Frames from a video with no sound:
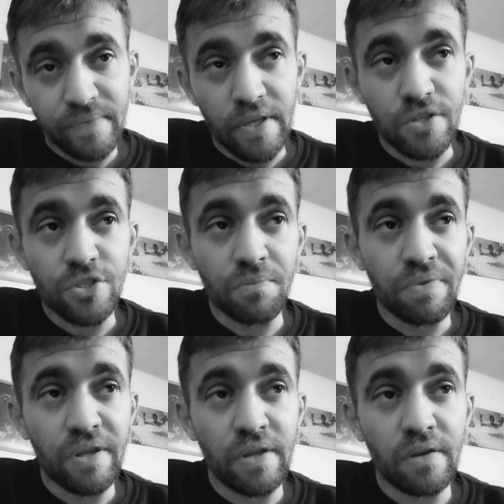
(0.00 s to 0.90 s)
It's
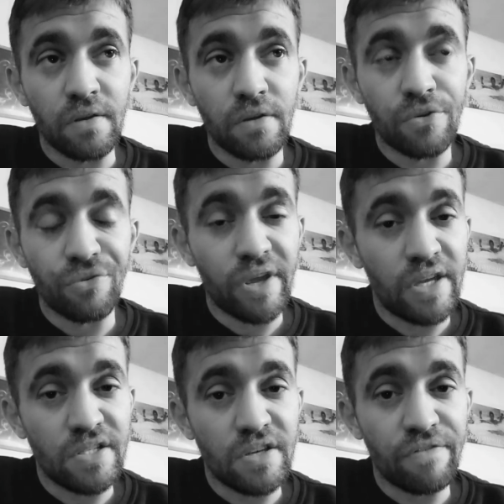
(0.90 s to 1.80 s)
something
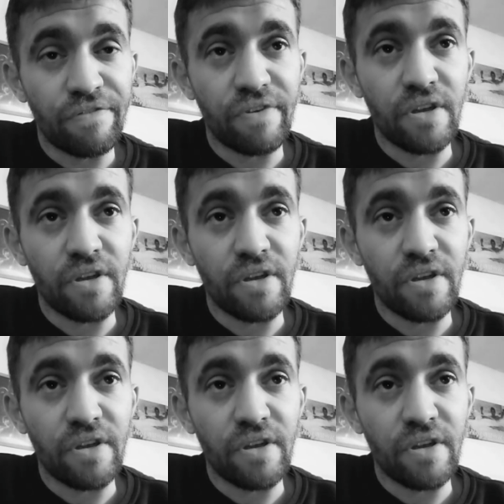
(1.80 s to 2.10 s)
creative,